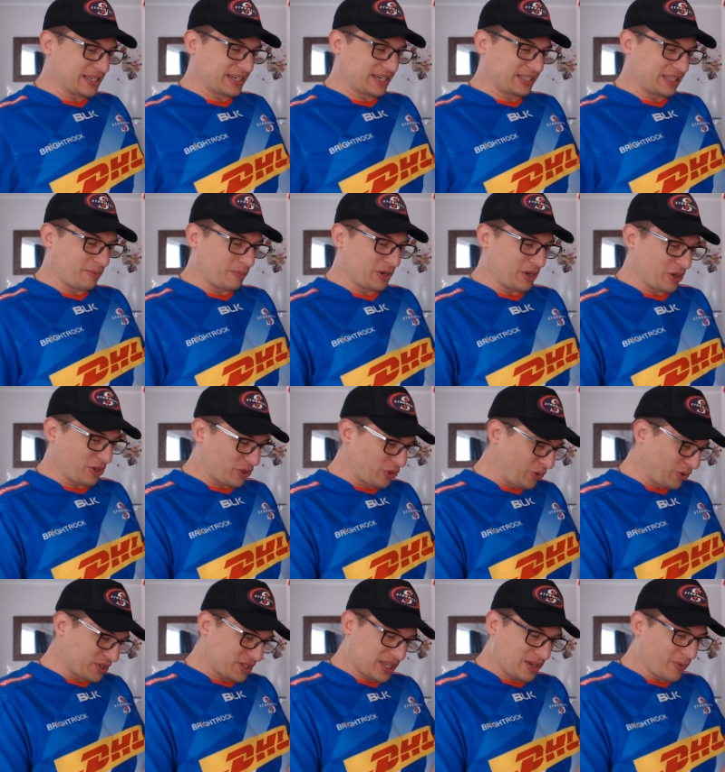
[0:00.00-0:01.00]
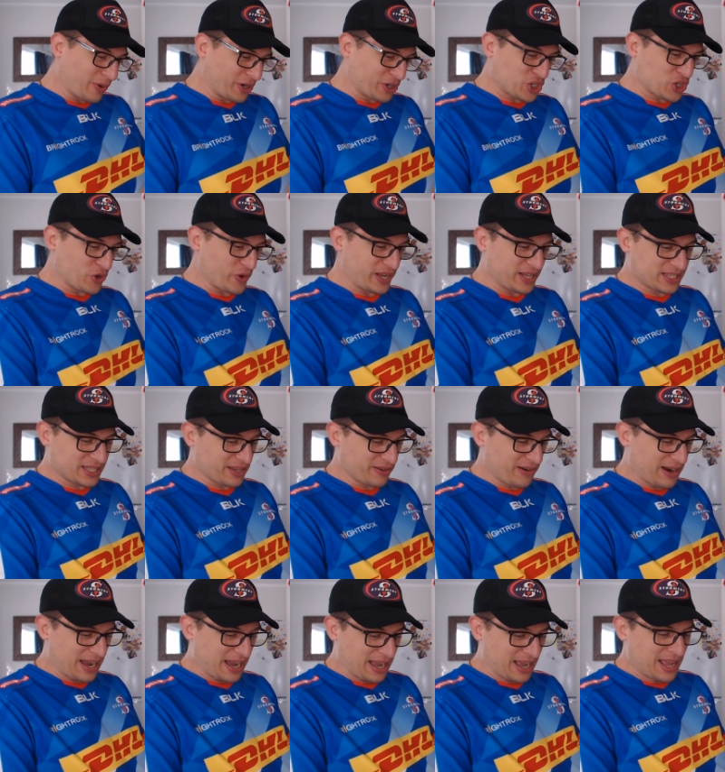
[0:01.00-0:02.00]
can let me know your thoughts, see what trends
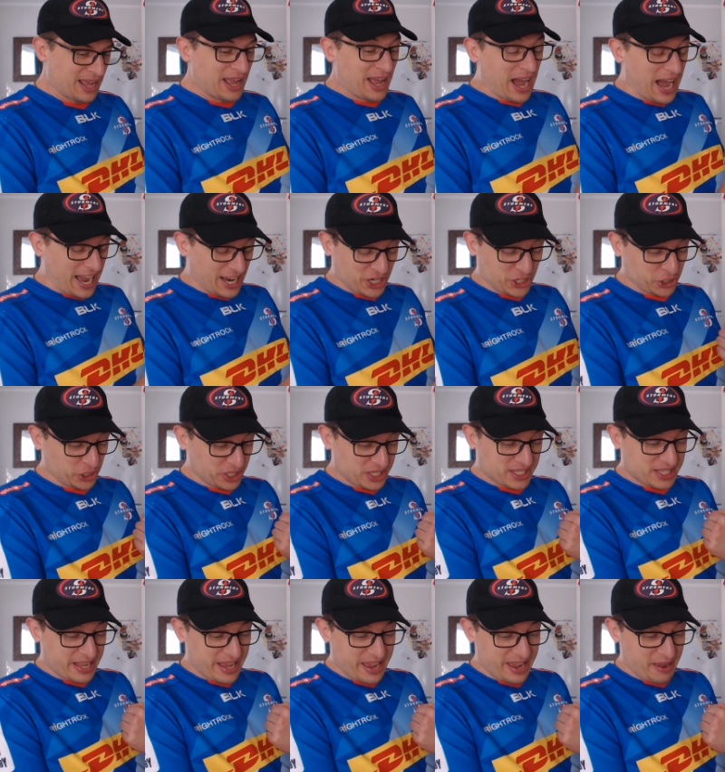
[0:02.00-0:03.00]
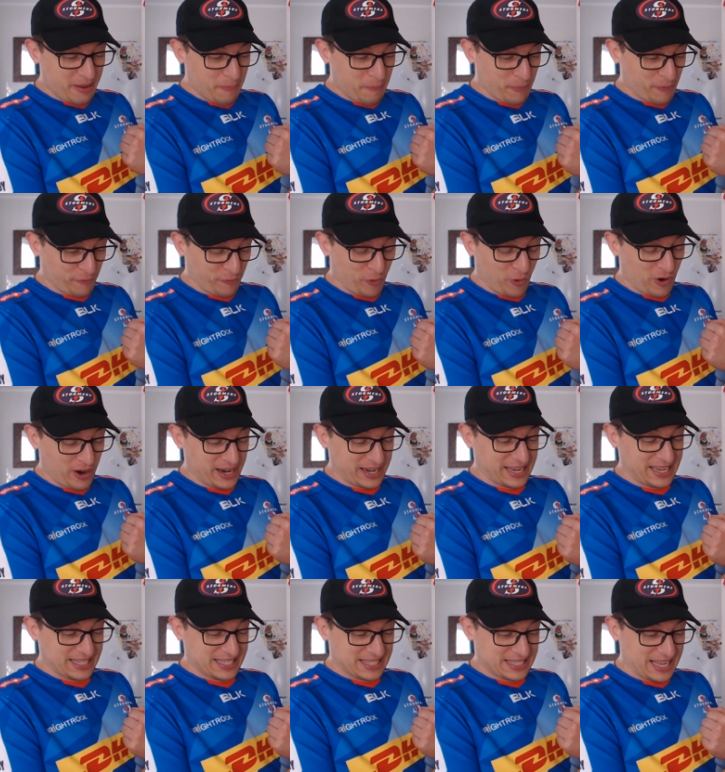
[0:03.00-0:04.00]
there are. I should say before
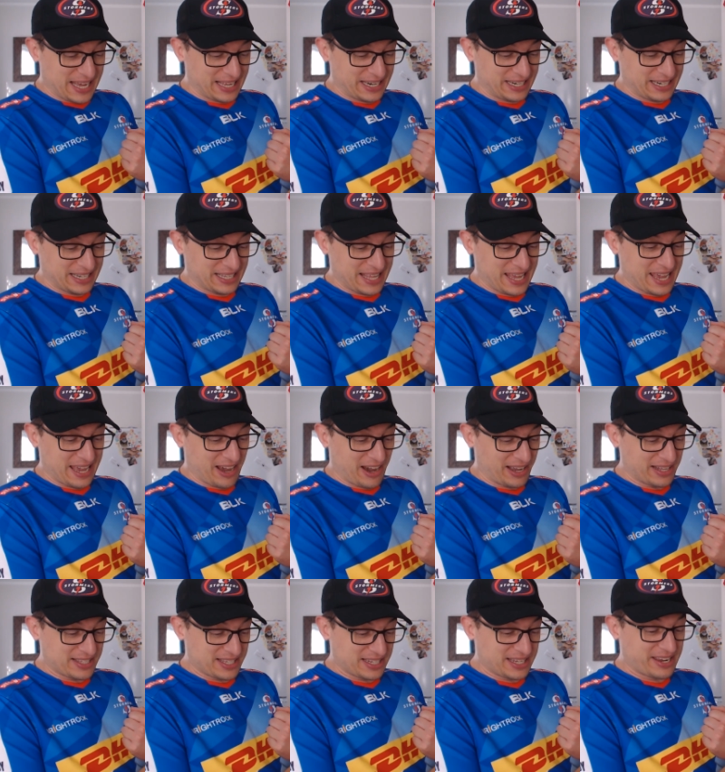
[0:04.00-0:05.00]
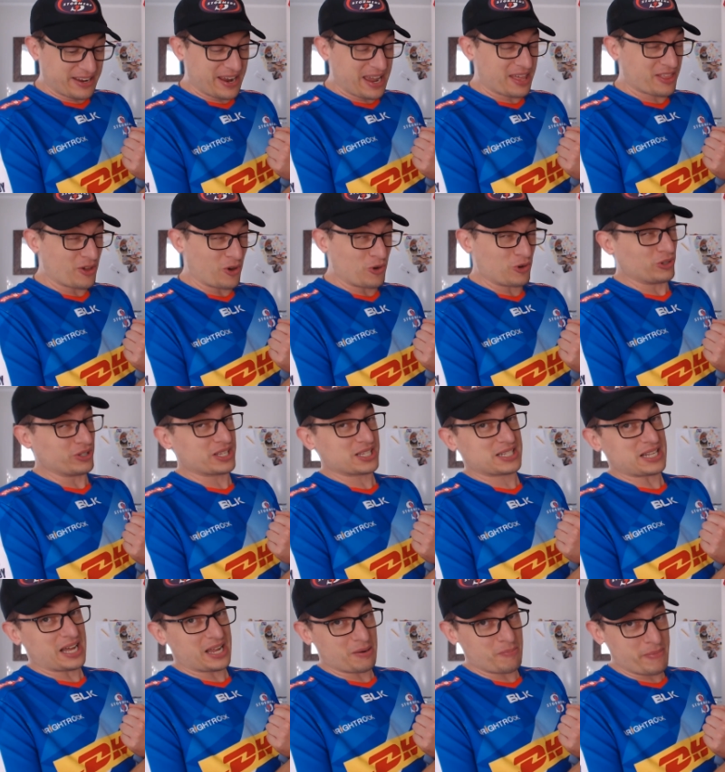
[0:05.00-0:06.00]
I get started that I did gather all
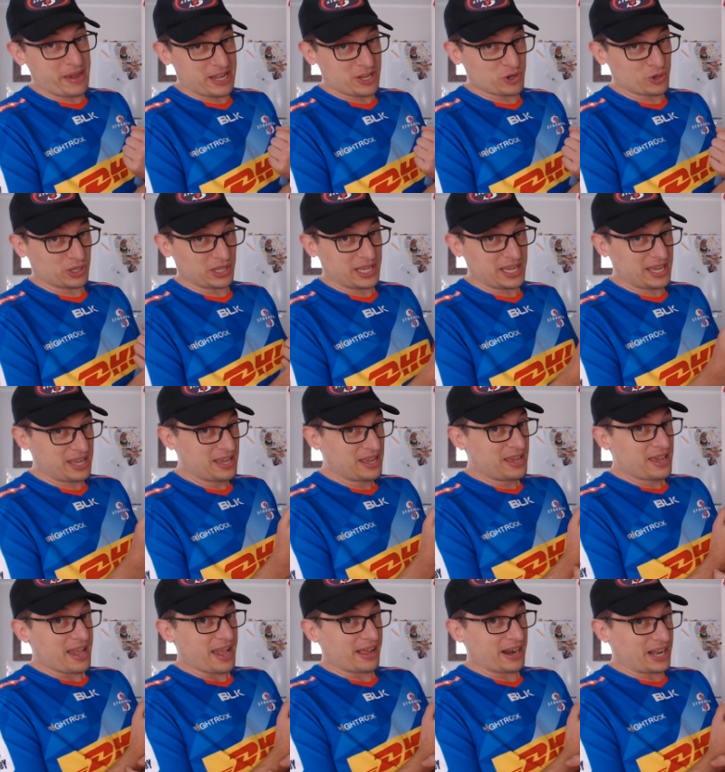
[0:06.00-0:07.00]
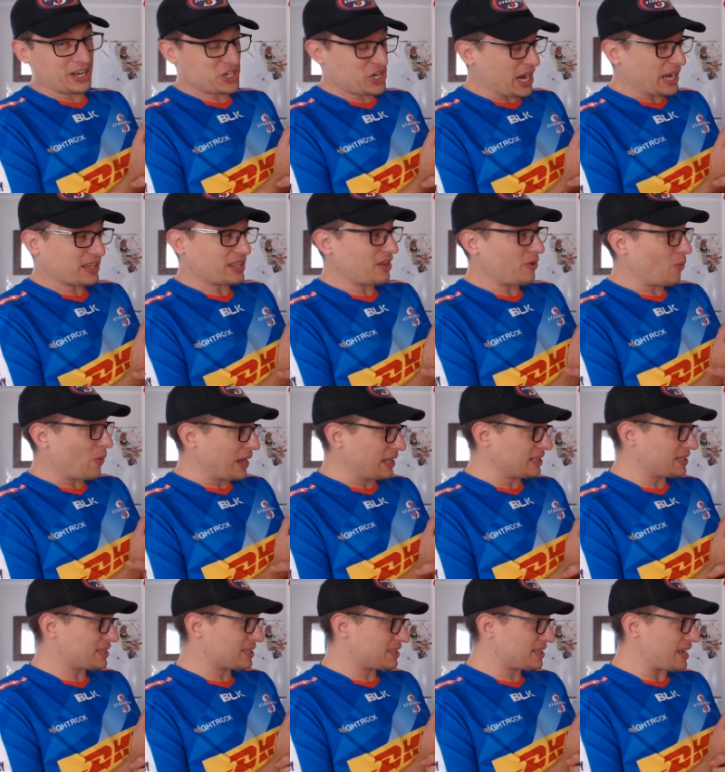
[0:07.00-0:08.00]
this data manually and I checked it
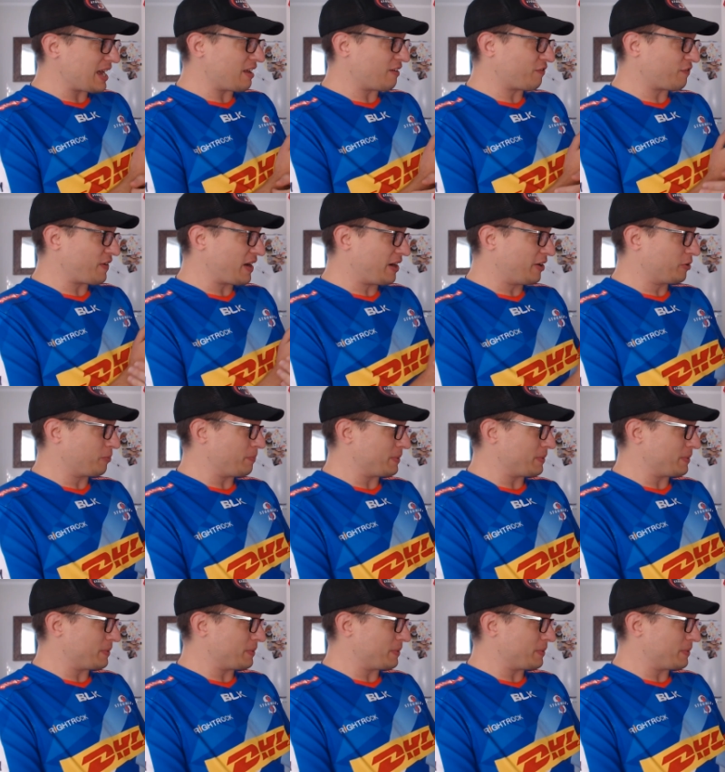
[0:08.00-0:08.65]
once and found